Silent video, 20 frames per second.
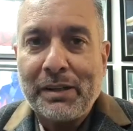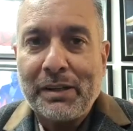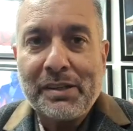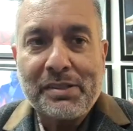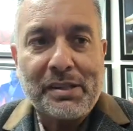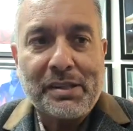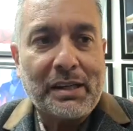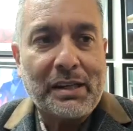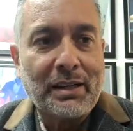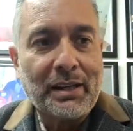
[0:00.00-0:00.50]
They
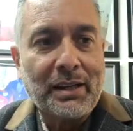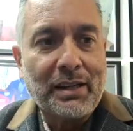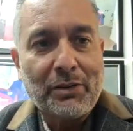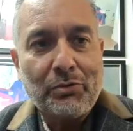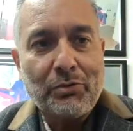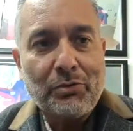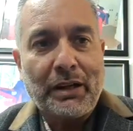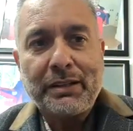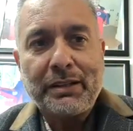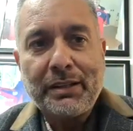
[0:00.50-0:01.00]
said,
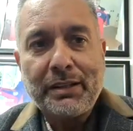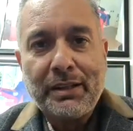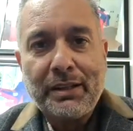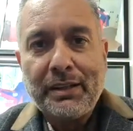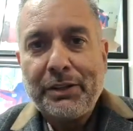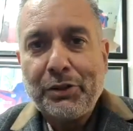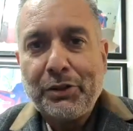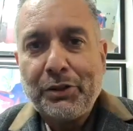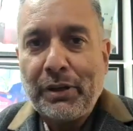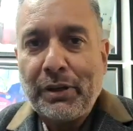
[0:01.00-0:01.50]
right,
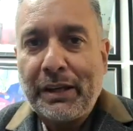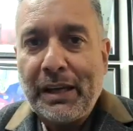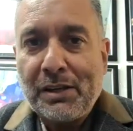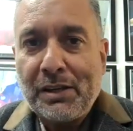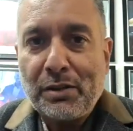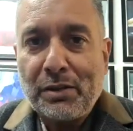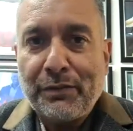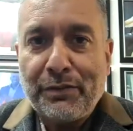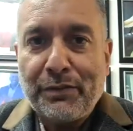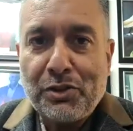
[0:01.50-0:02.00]
you're the guest
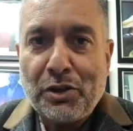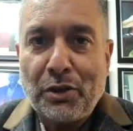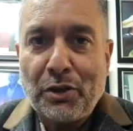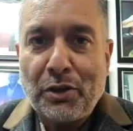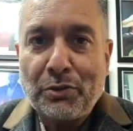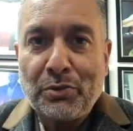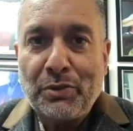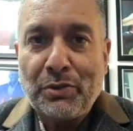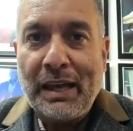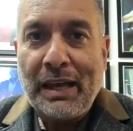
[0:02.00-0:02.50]
of the show
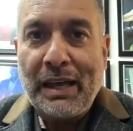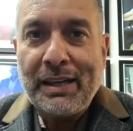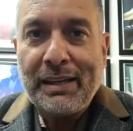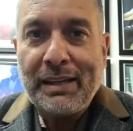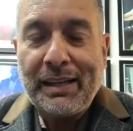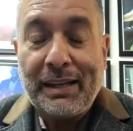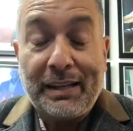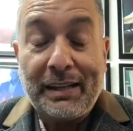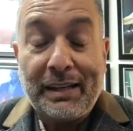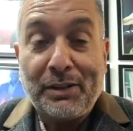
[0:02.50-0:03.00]
today. I
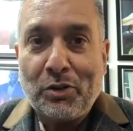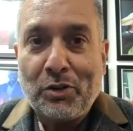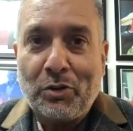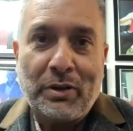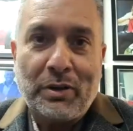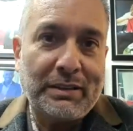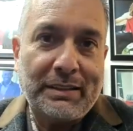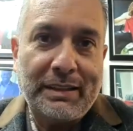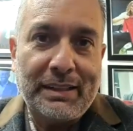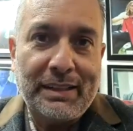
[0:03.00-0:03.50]
had no
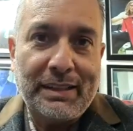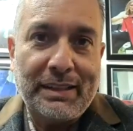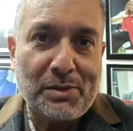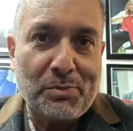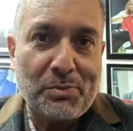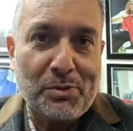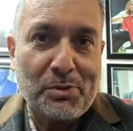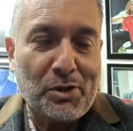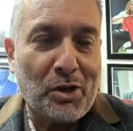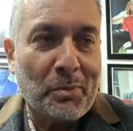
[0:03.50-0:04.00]
idea this
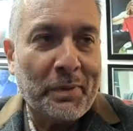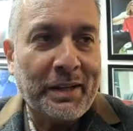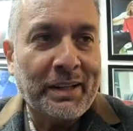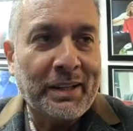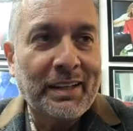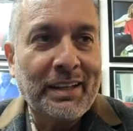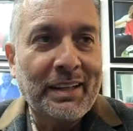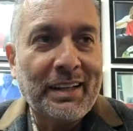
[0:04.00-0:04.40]
was coming.